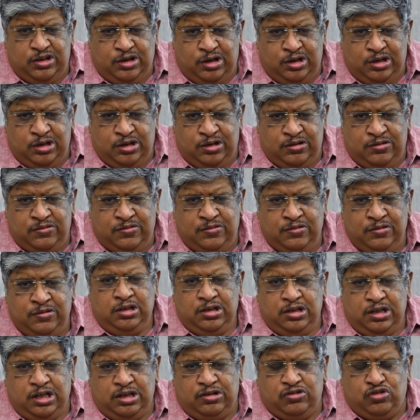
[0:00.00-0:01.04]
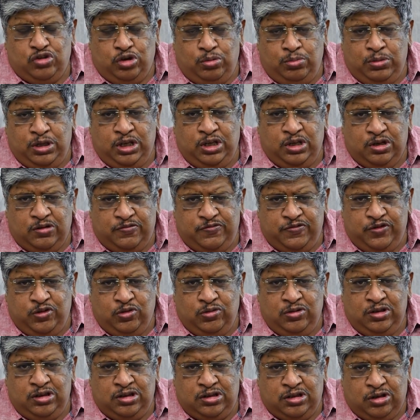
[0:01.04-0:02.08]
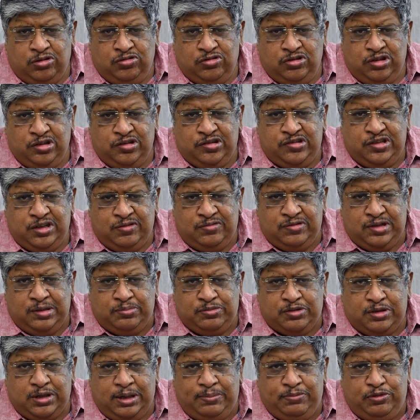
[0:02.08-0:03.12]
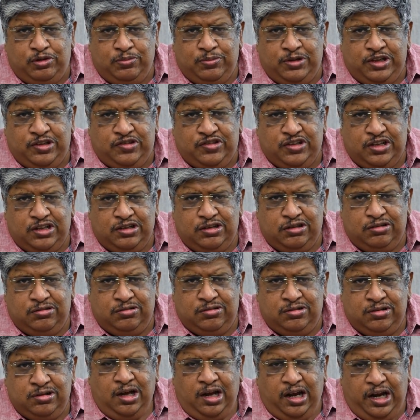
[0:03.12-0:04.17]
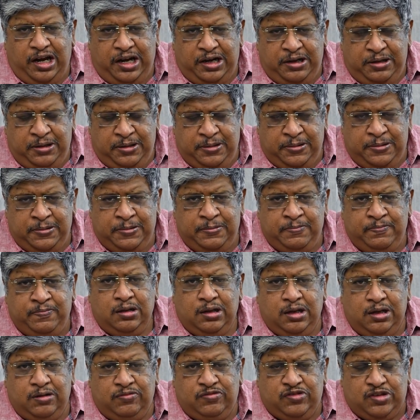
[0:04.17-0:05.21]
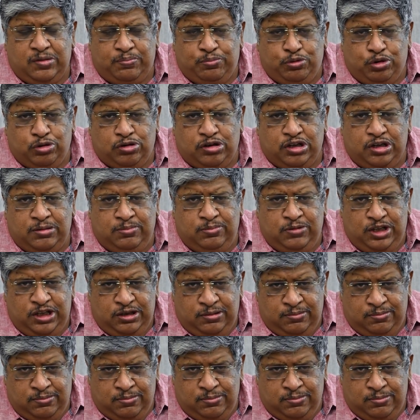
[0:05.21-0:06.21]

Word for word: and honor that so many of you in thousands have subscribed to my channel and have supported me.